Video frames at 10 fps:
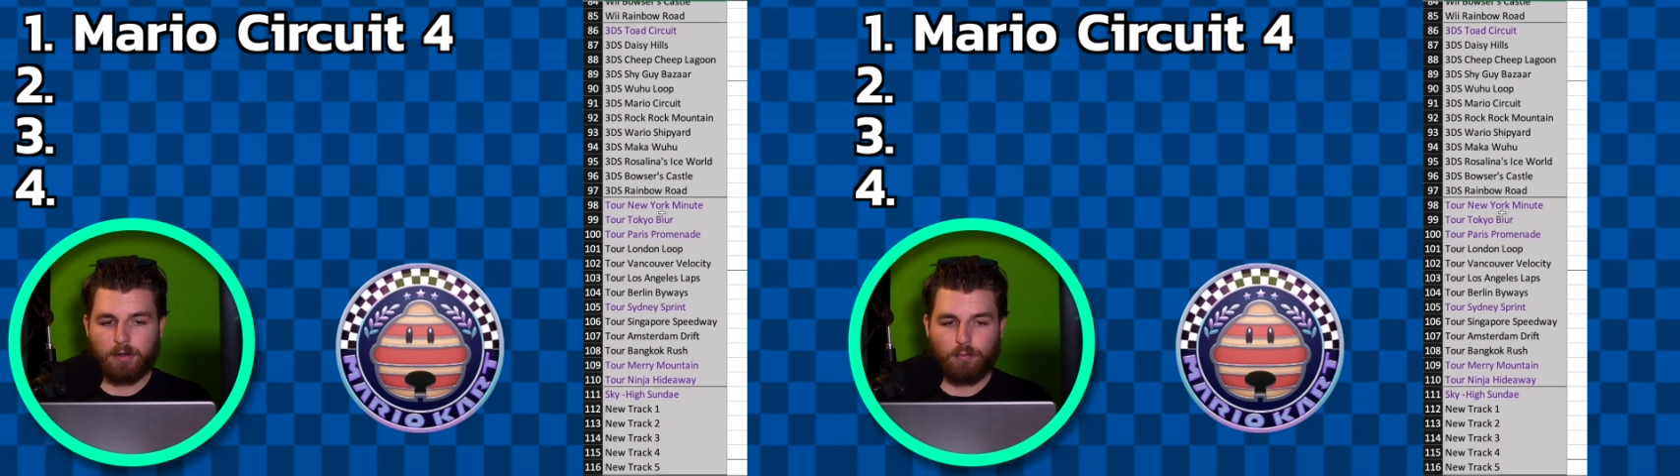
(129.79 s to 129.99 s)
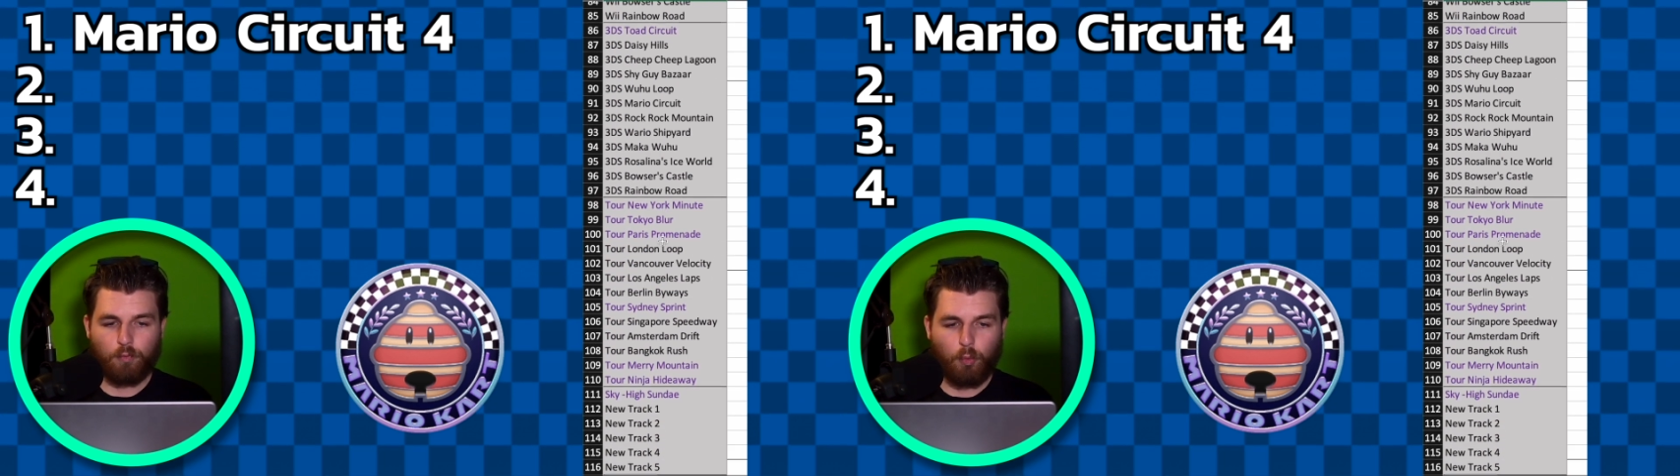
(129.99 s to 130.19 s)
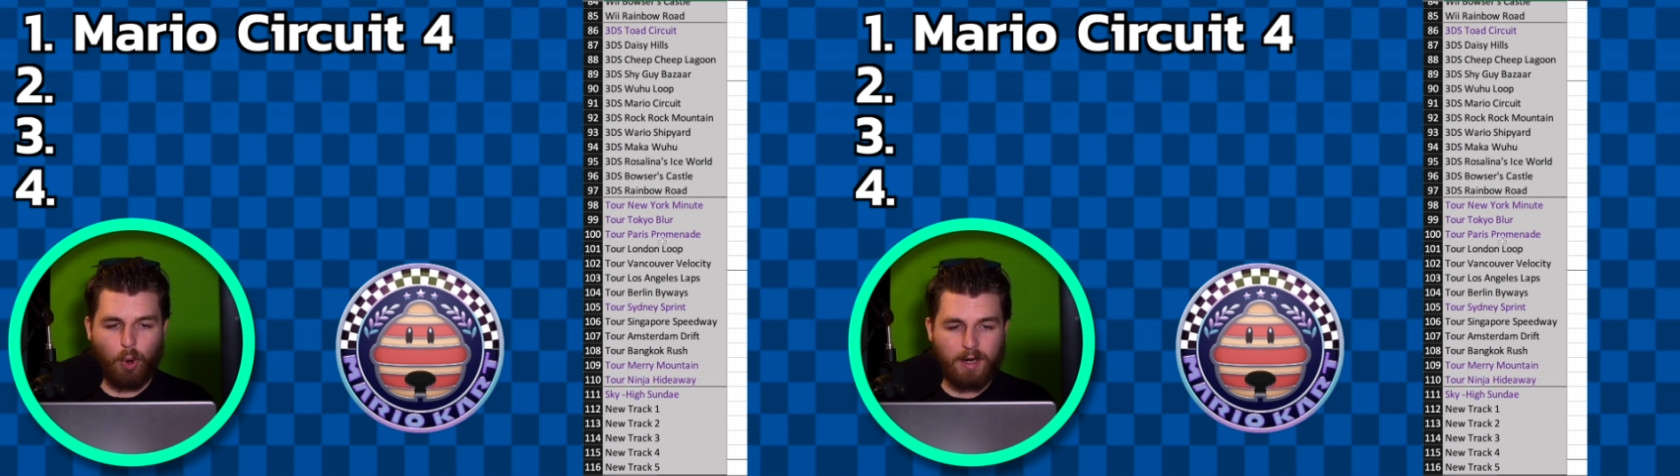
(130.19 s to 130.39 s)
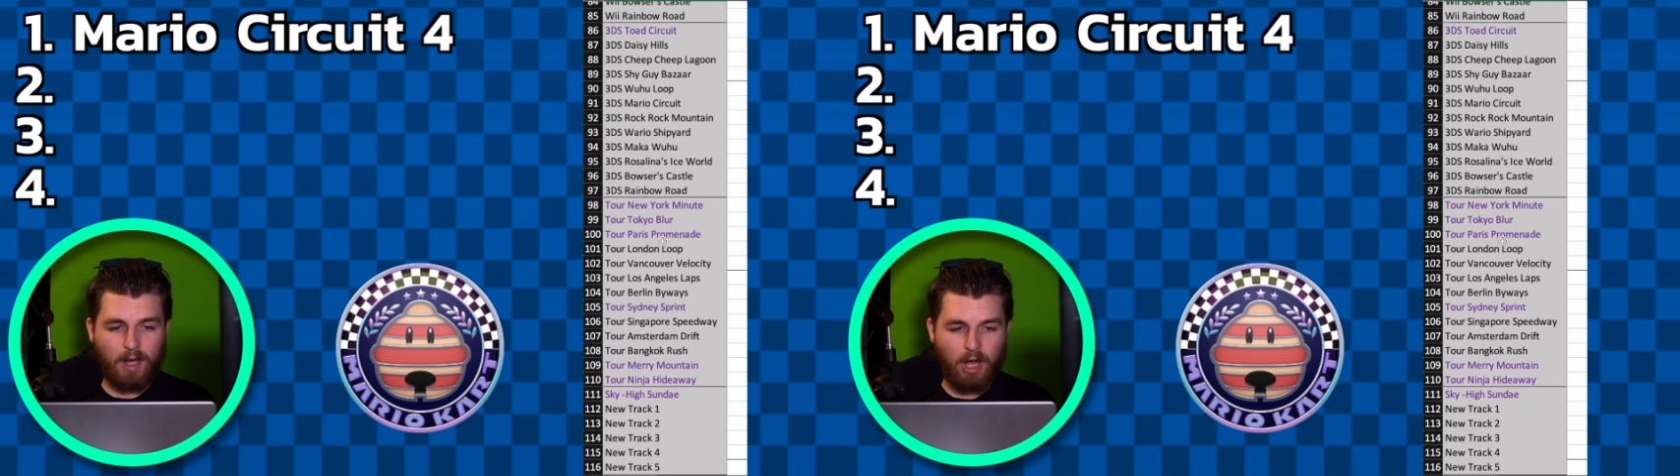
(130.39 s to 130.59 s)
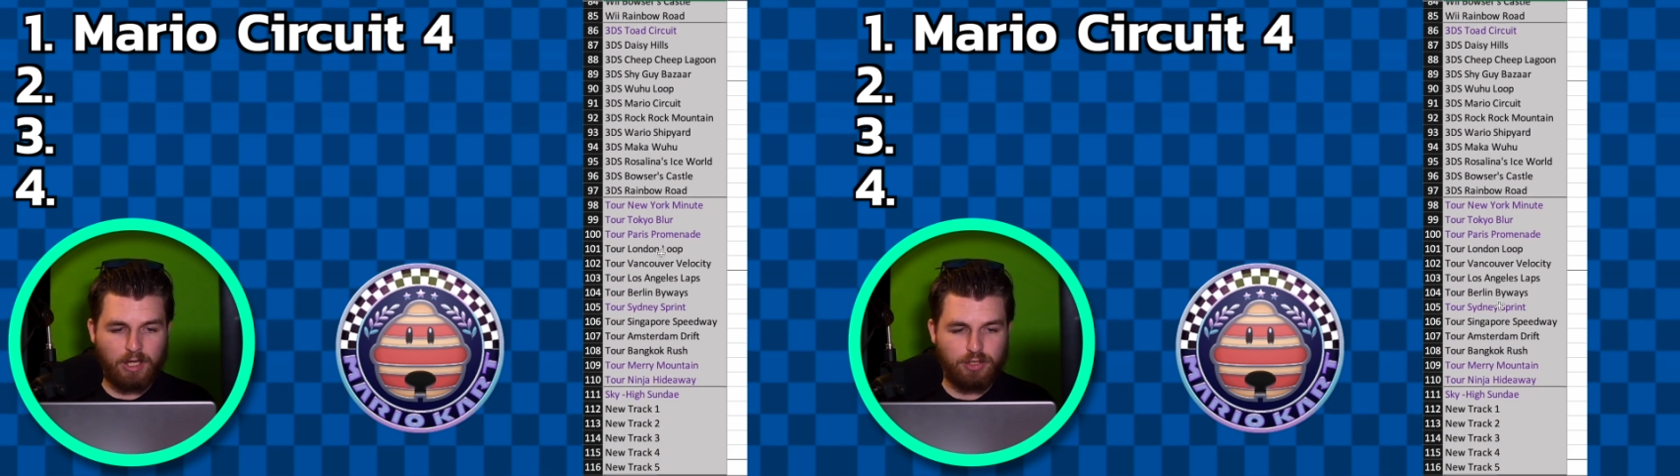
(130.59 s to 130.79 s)

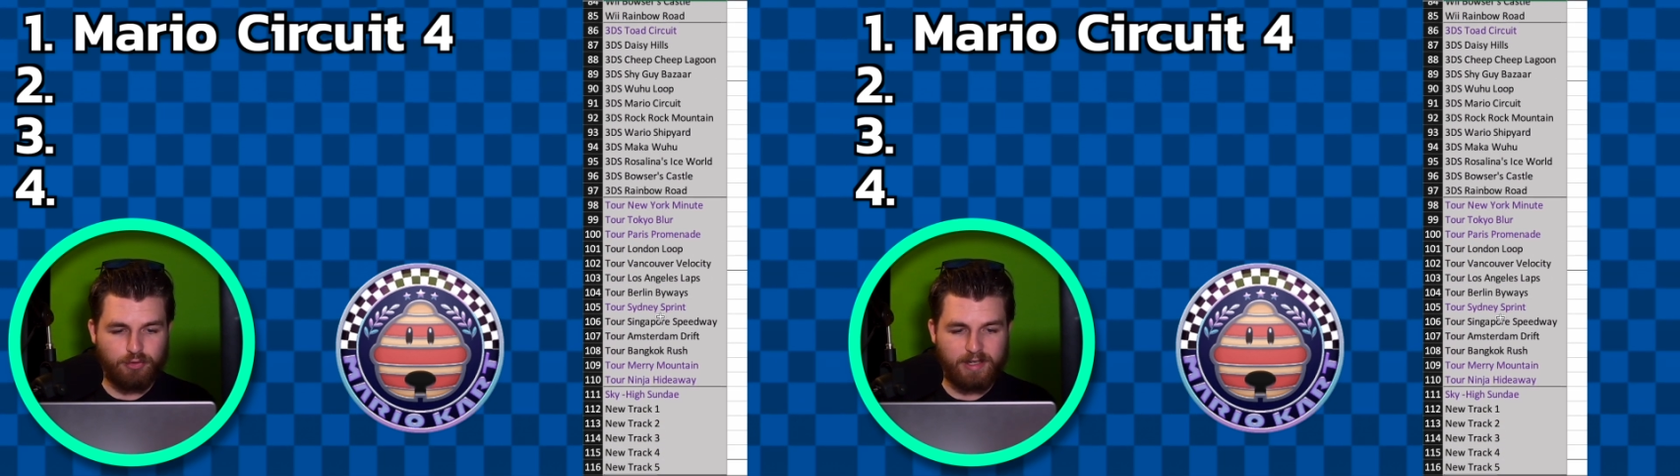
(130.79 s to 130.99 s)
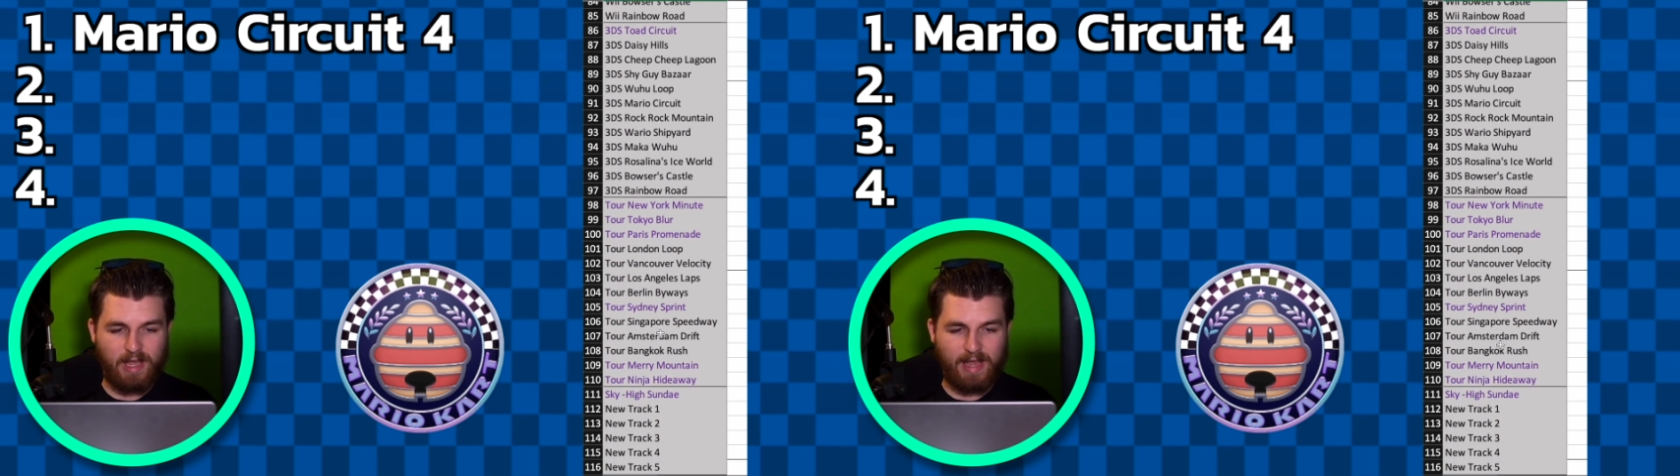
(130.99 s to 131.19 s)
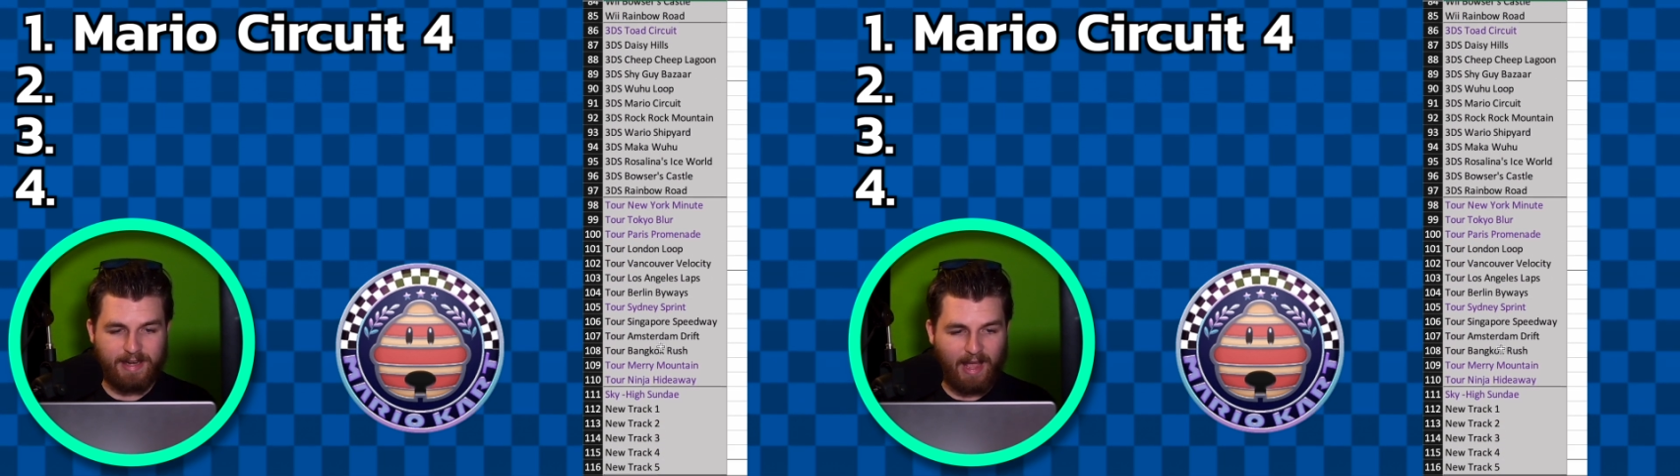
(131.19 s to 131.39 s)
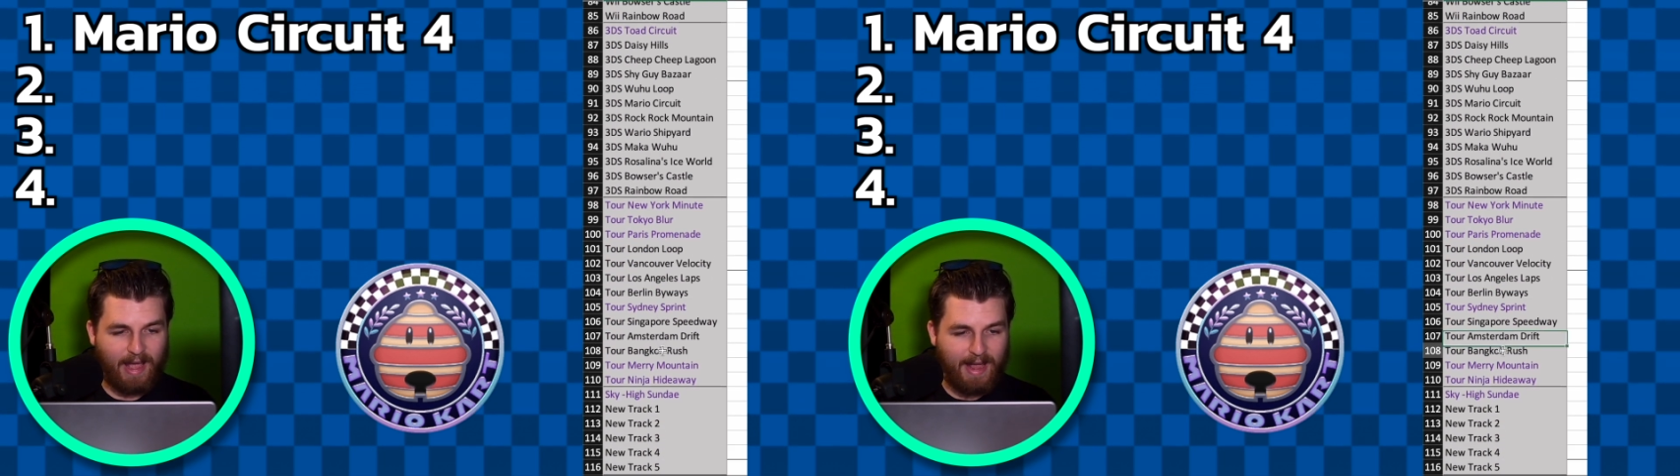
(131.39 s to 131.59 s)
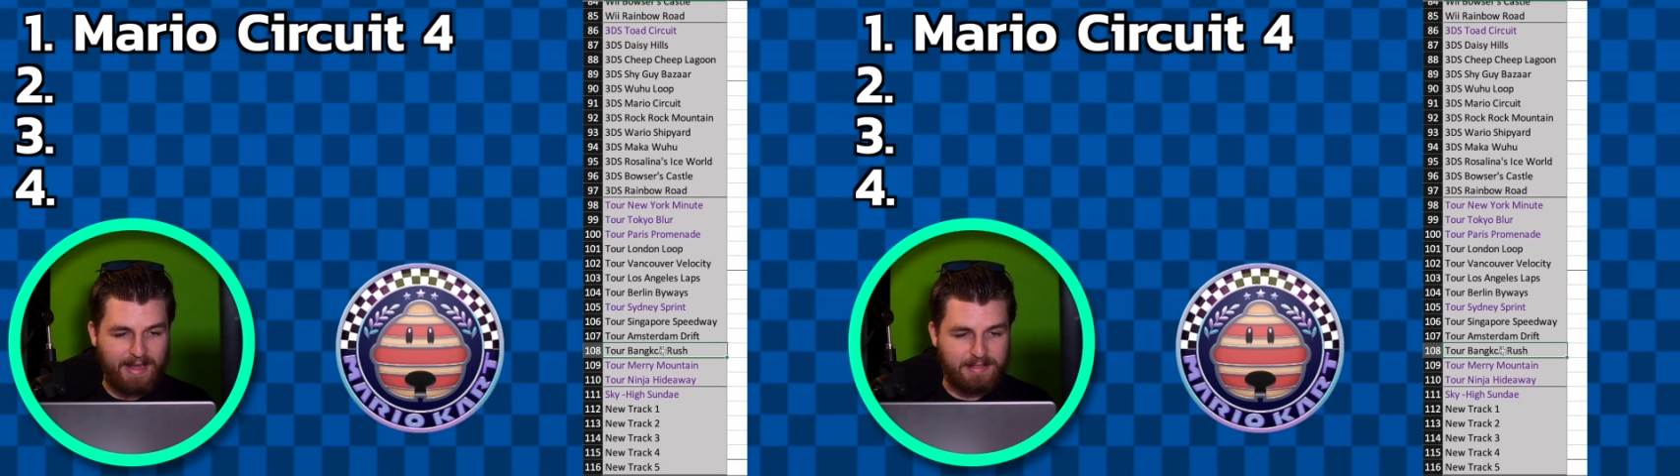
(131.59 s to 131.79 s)

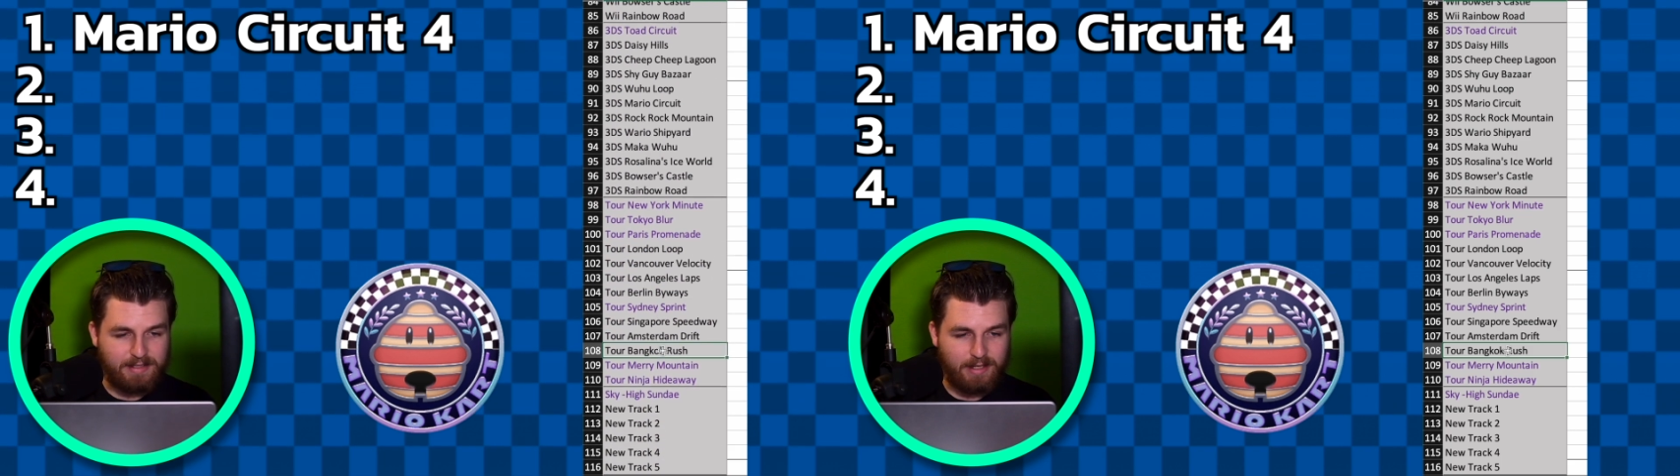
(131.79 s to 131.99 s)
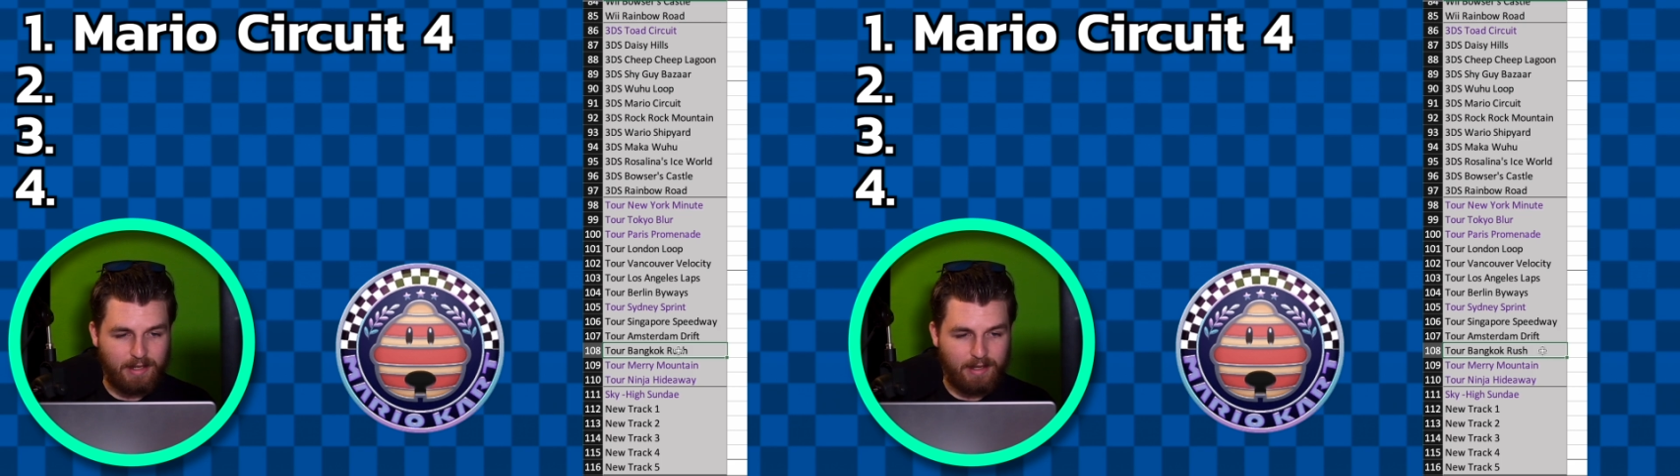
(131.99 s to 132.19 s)
108,